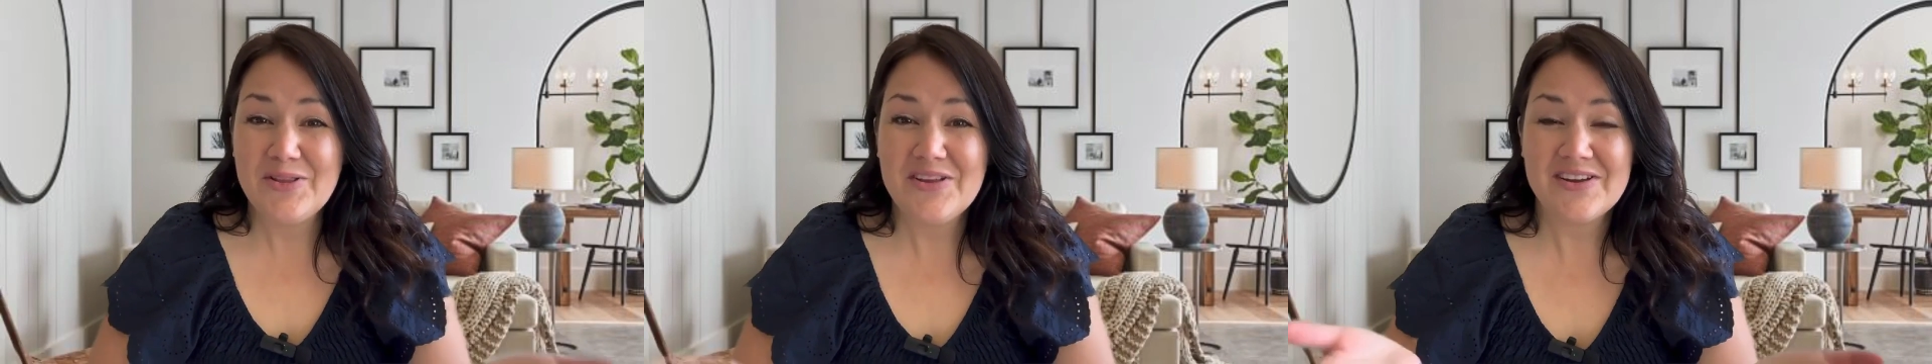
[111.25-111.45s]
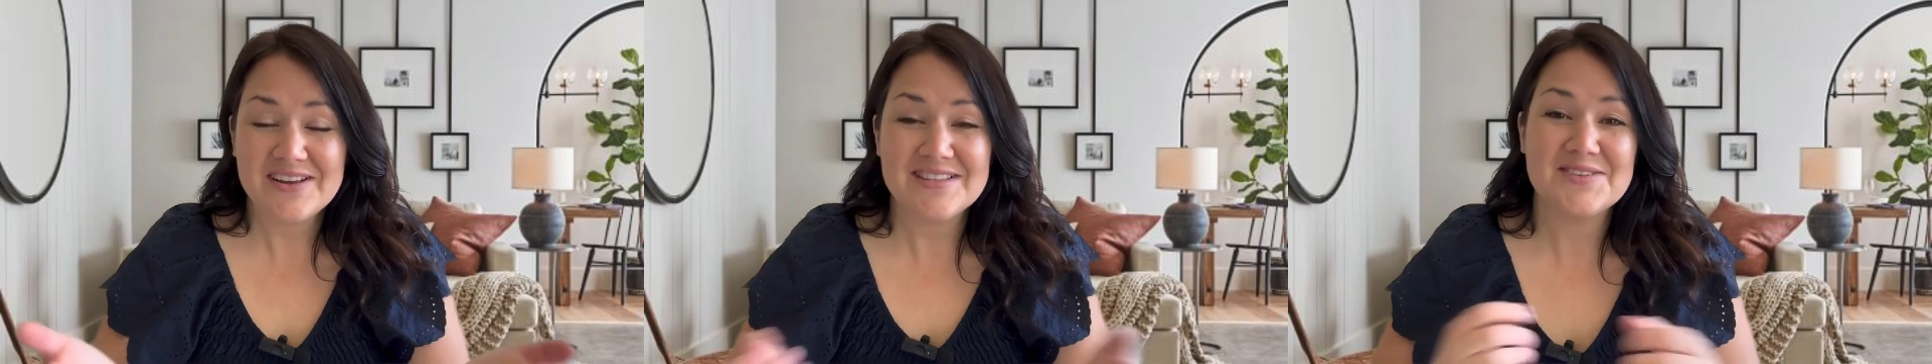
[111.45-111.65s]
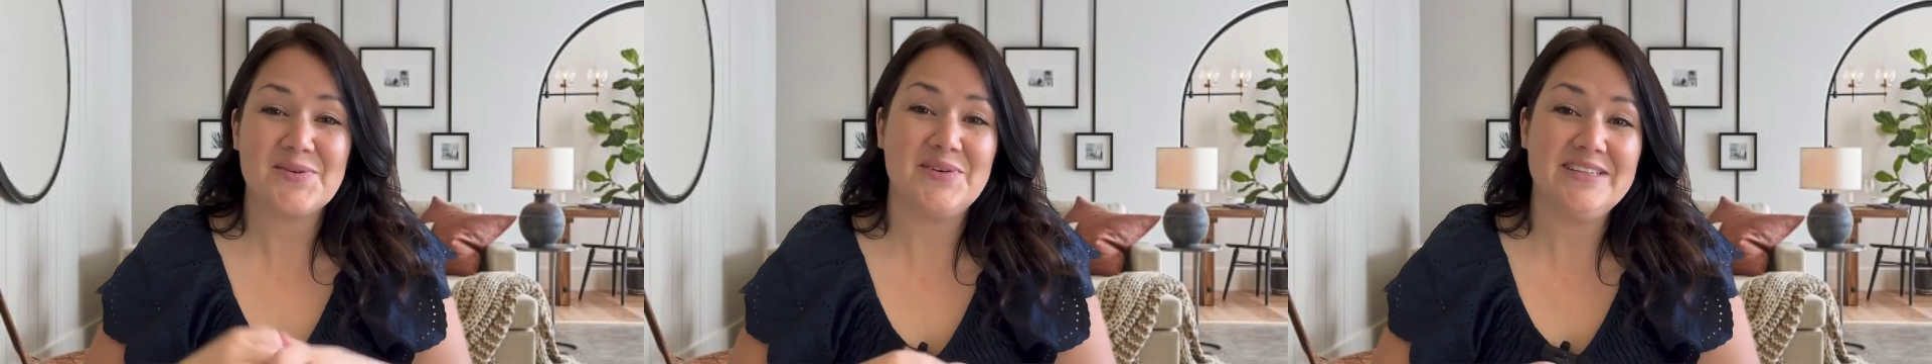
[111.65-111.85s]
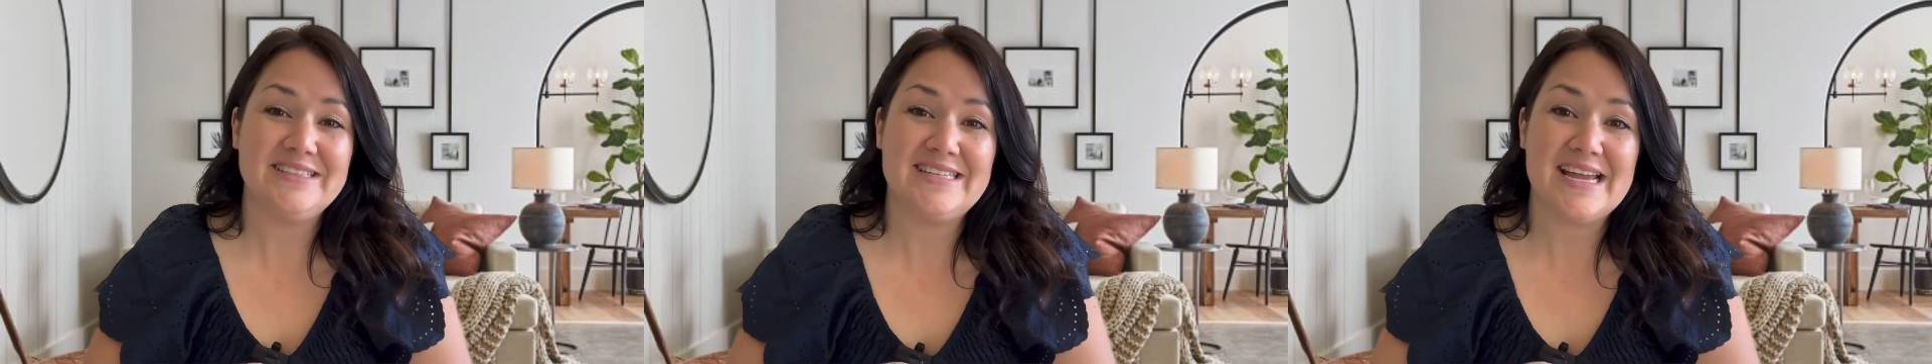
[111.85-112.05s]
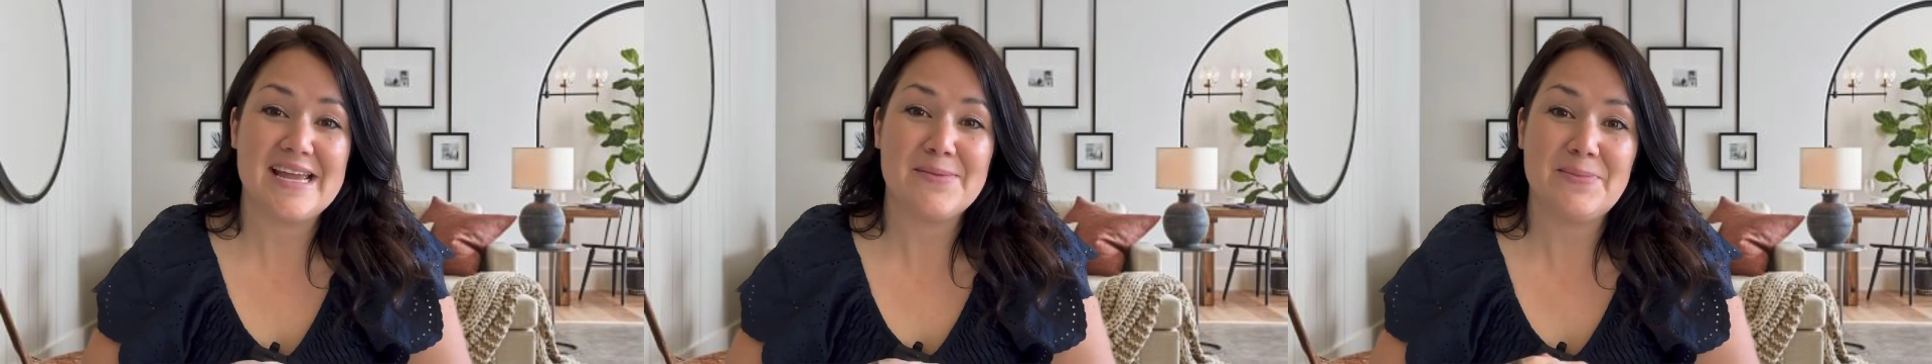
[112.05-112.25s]
long it's going to
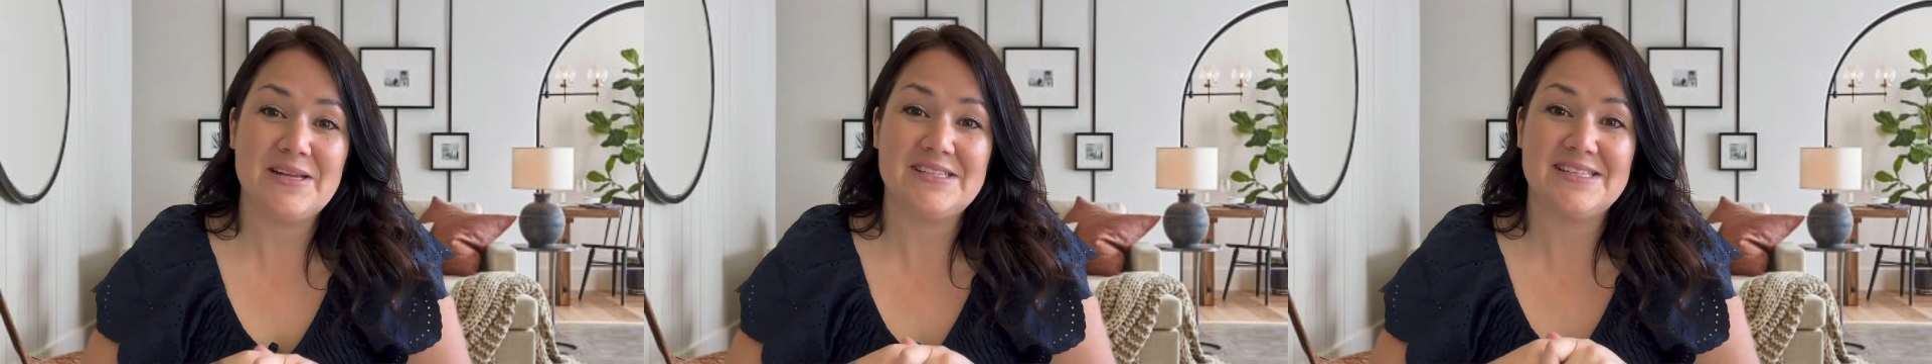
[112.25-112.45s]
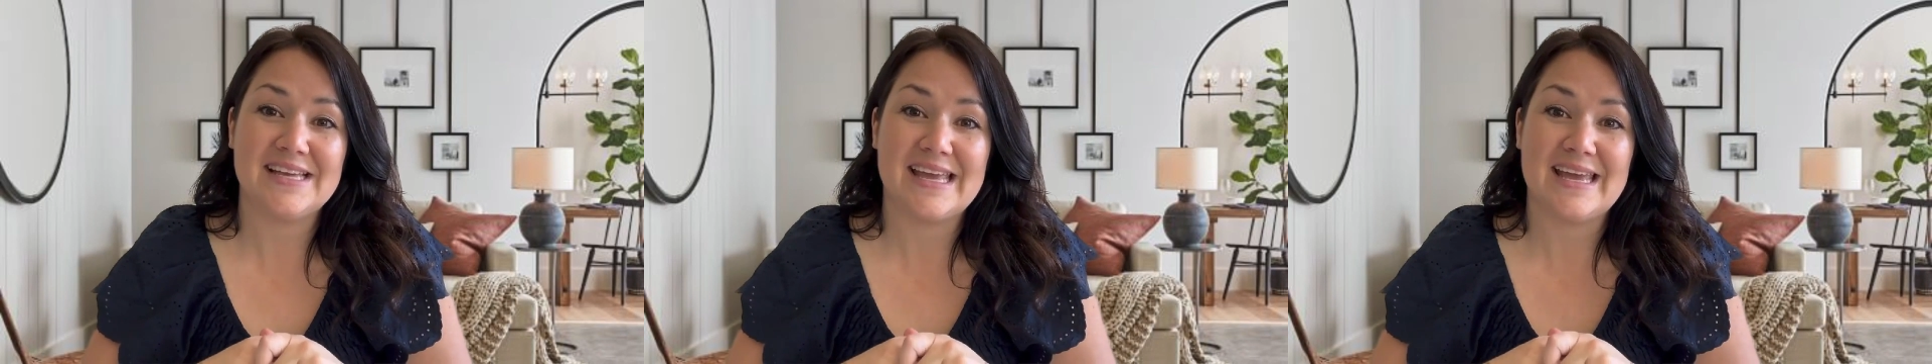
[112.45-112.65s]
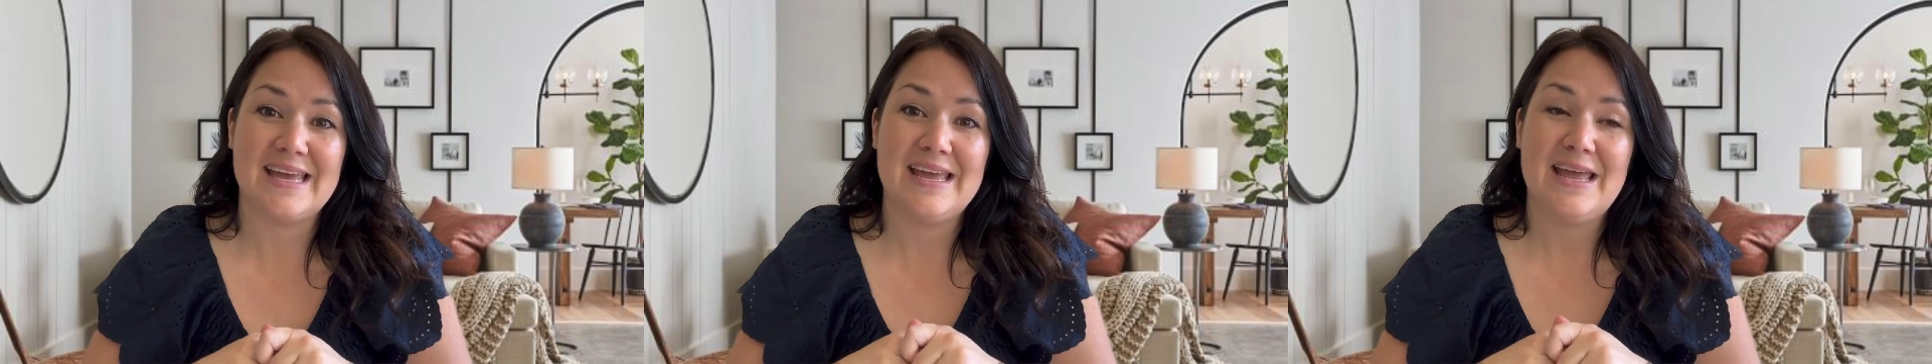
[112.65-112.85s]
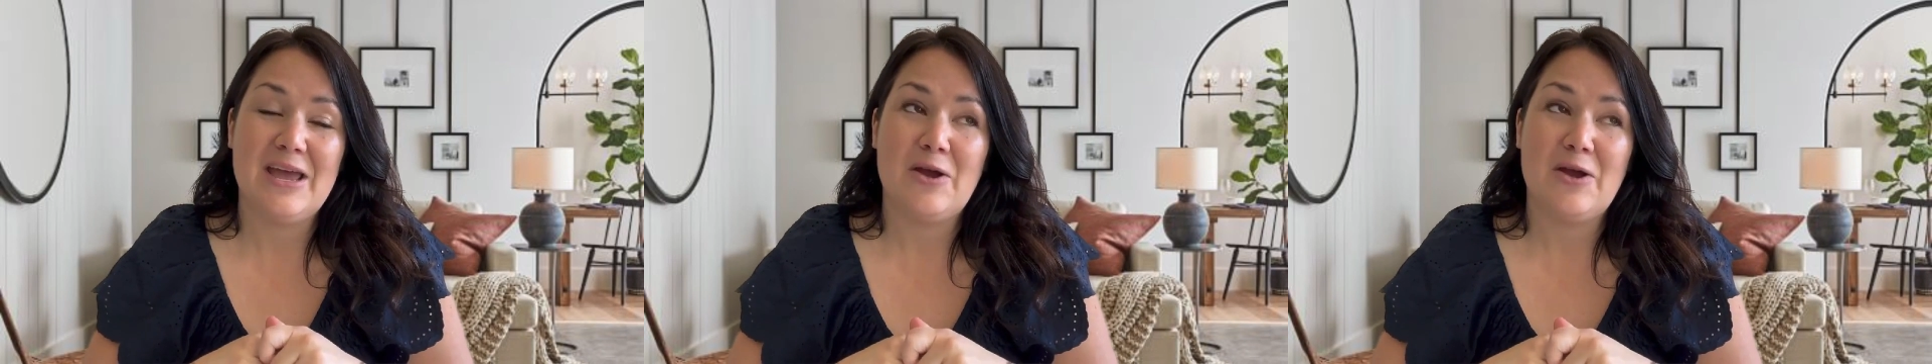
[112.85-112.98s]
take me to get